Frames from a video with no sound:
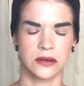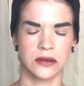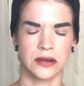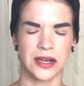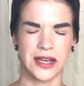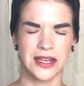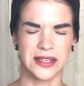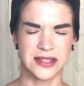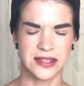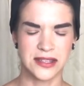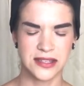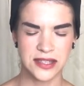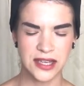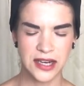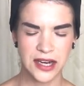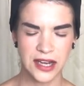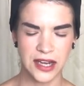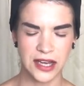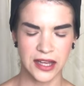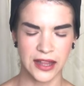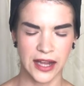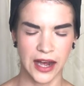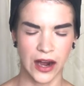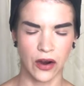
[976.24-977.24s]
and sitting
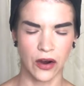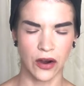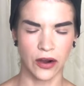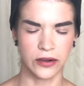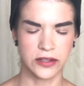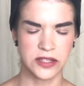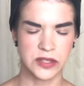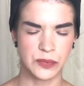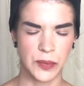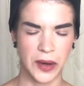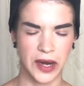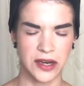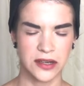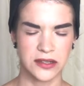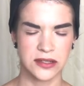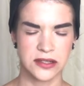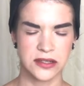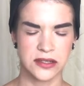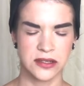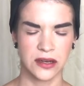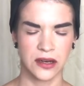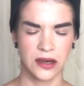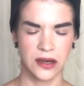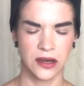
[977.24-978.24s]
in that heart
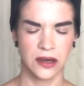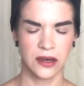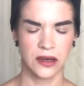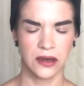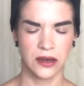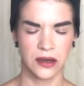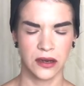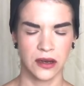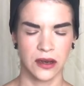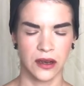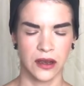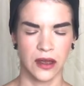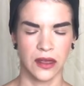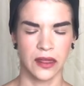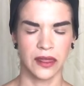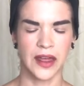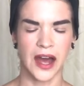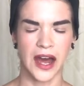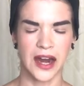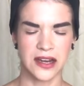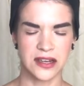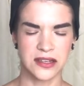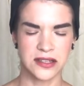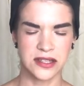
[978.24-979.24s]
space,
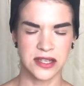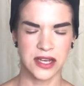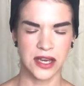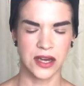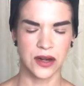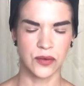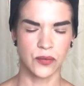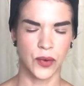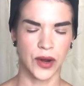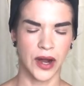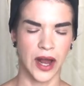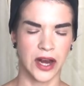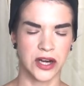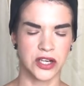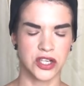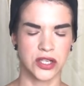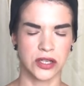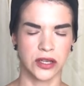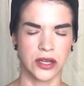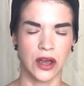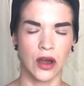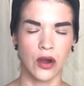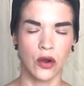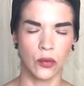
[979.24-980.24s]
that is then what
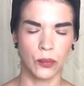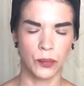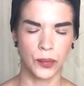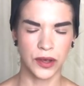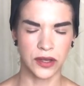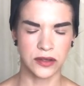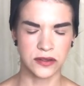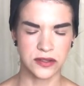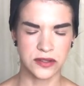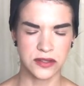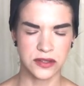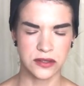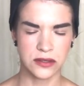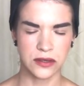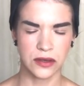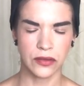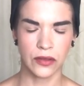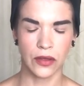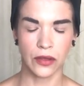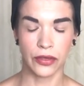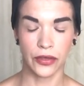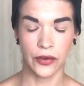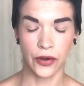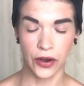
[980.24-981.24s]
actually opens
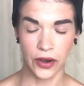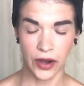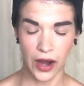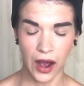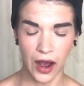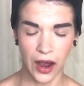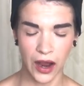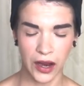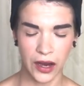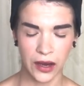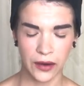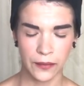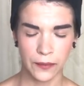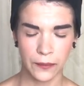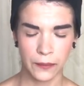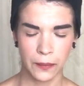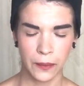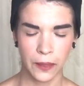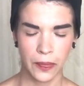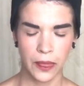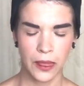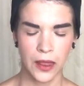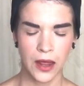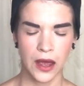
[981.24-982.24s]
the third eye
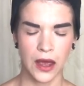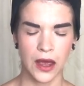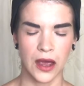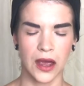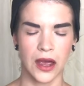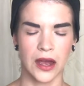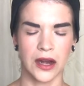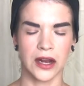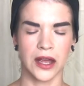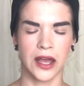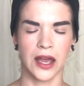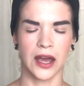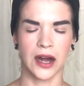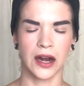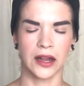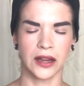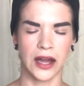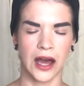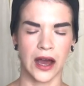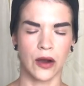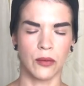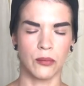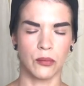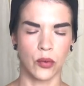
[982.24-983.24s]
and can
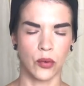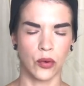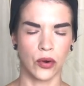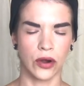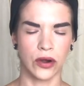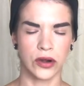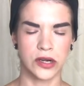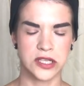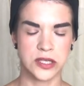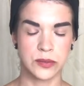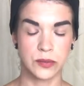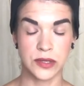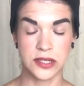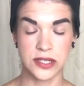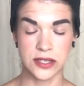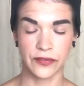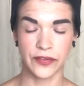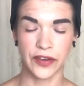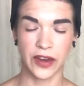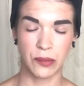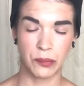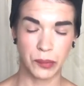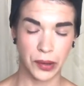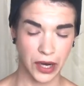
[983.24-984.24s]
allow more
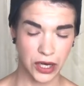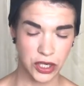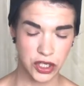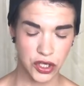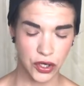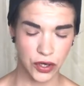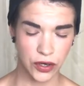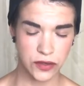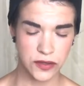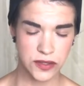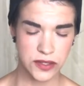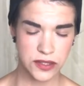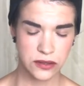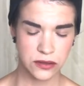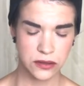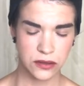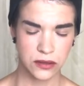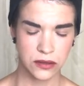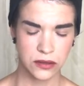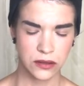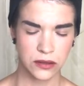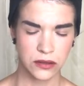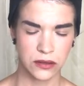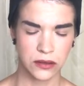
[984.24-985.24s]
specific pictures
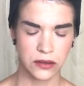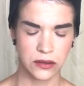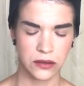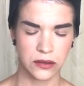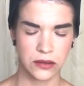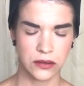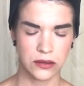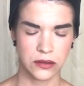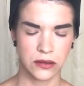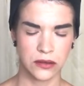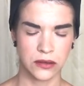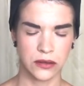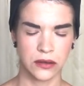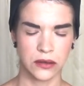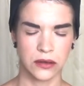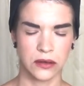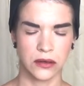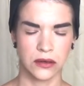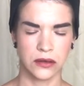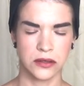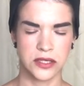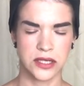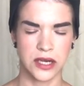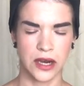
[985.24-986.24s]

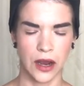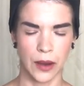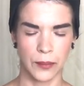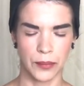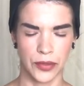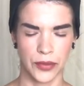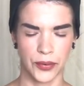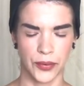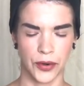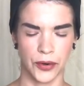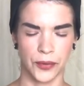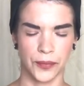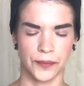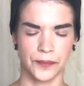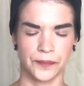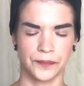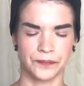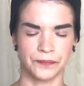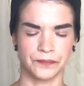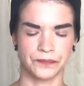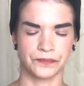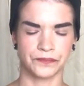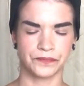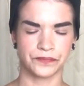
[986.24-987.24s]
to come through.
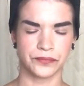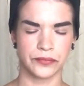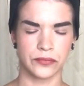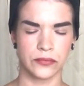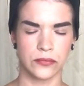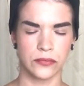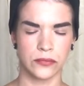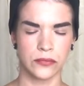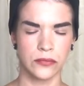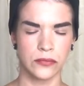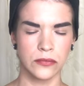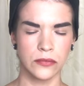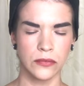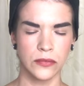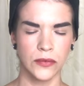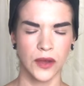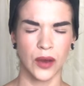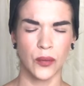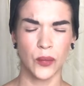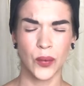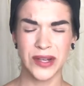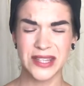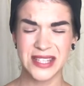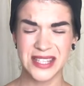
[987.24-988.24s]

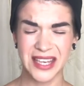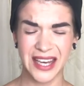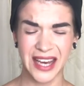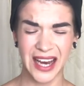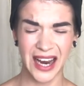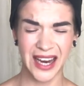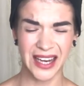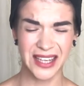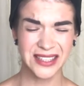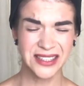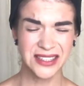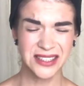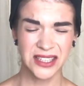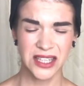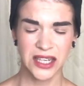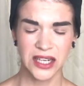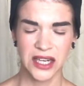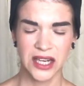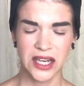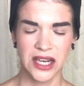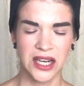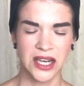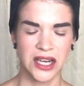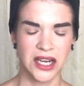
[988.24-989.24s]
Once again,
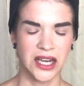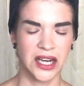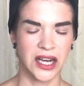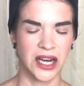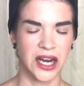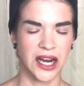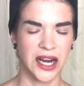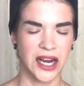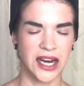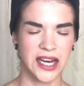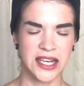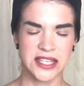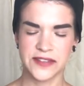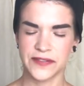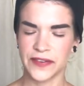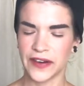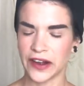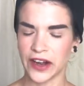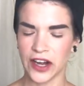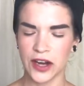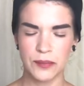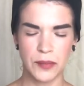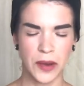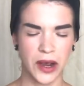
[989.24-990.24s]
it's
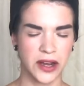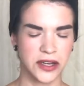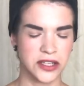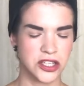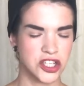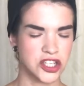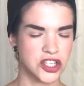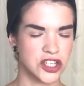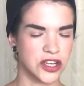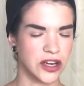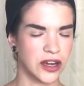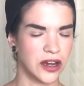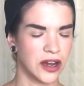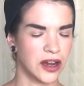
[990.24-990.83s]
very much